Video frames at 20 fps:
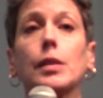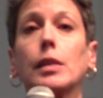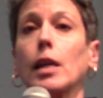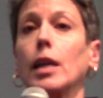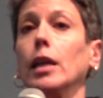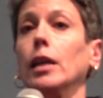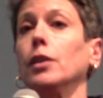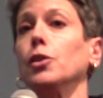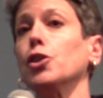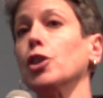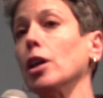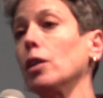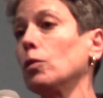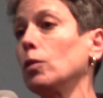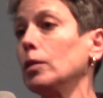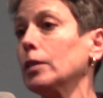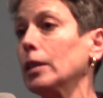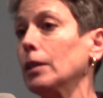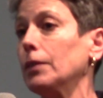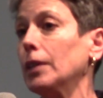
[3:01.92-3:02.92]
in
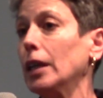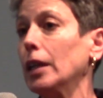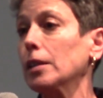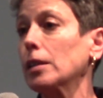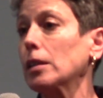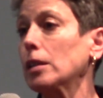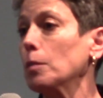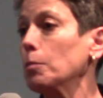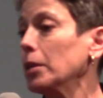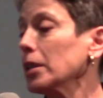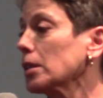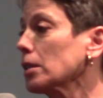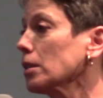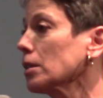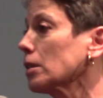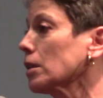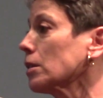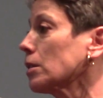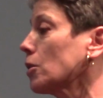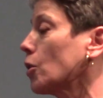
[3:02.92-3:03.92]
general dividends to
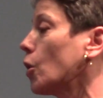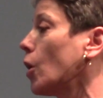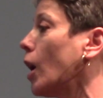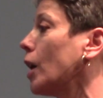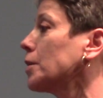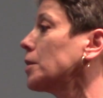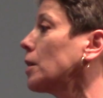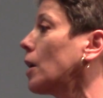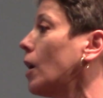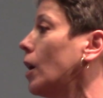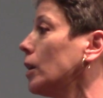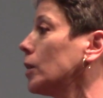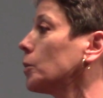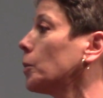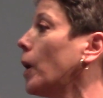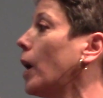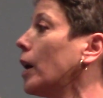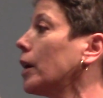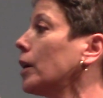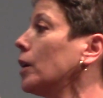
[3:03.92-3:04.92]
businesses across
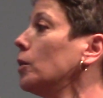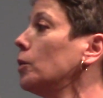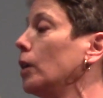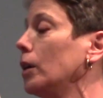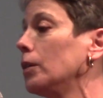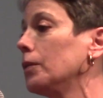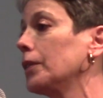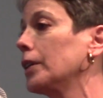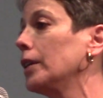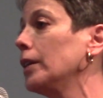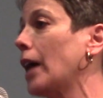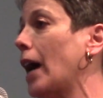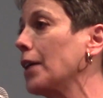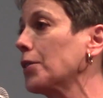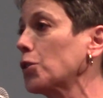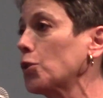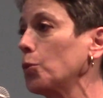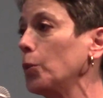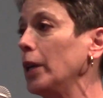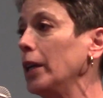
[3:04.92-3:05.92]
Colorado over the
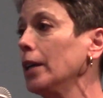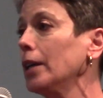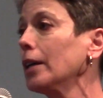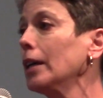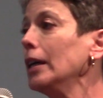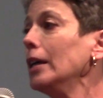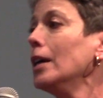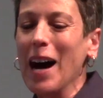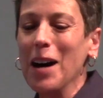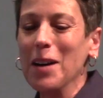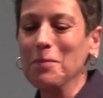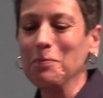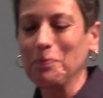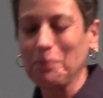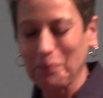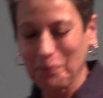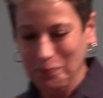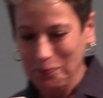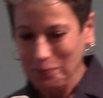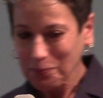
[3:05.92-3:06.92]
last week.
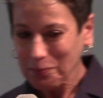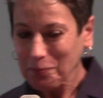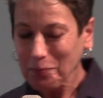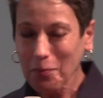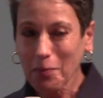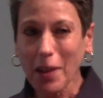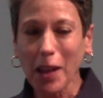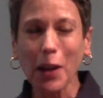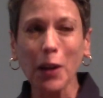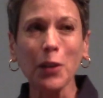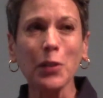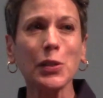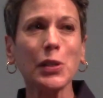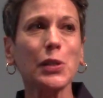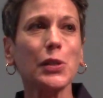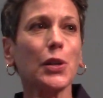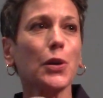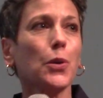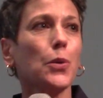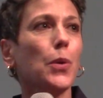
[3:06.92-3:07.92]

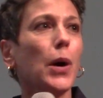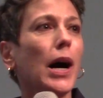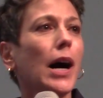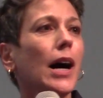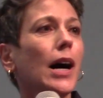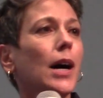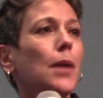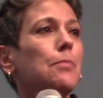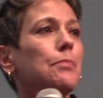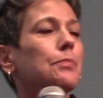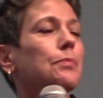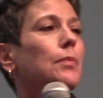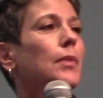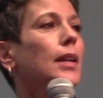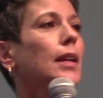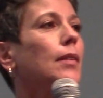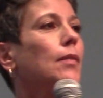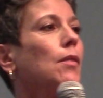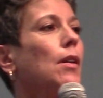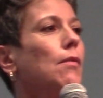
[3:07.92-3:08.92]
Something
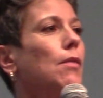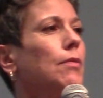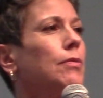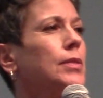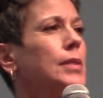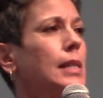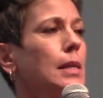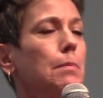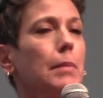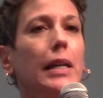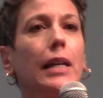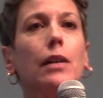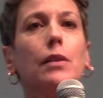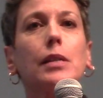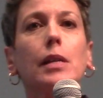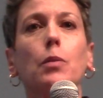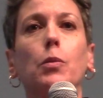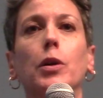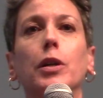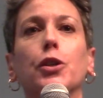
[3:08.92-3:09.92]

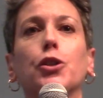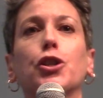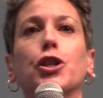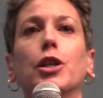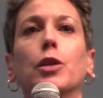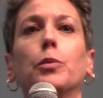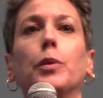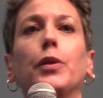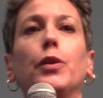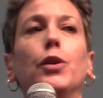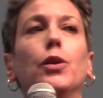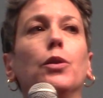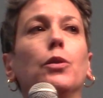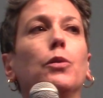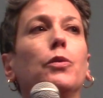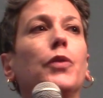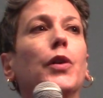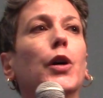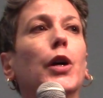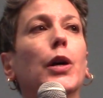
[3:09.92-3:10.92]
else I want to share with you
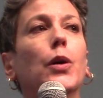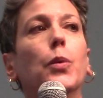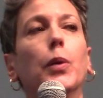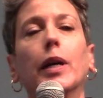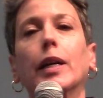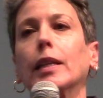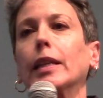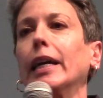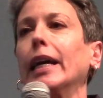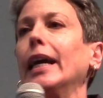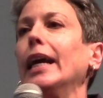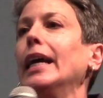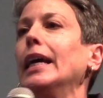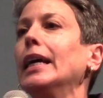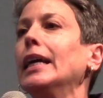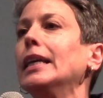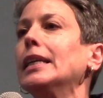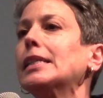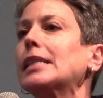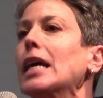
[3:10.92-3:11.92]
very quickly
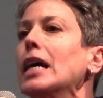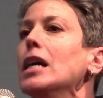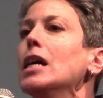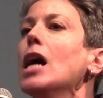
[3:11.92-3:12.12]
is